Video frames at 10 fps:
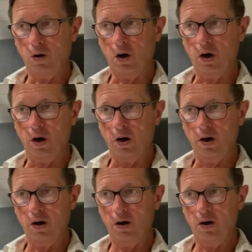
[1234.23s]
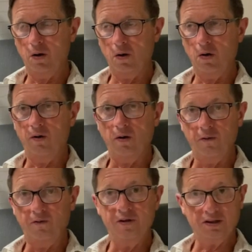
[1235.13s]
our
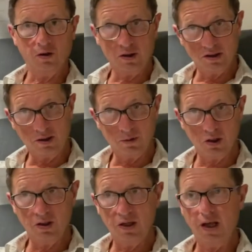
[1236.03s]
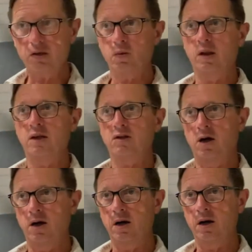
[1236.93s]
physical consumption as well as
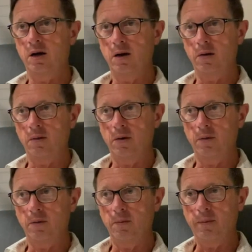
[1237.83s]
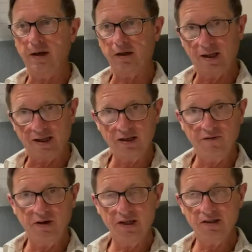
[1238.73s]
our mental
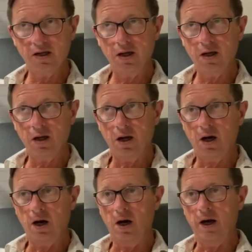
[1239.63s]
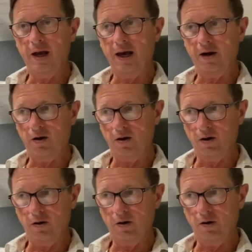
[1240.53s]
activities and
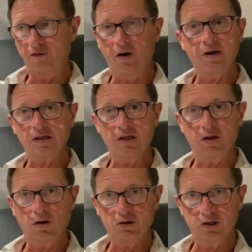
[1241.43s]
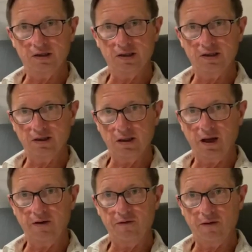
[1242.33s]
our various indulgences in
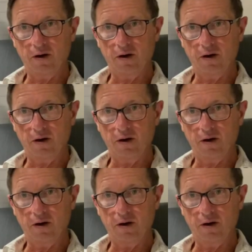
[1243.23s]
life.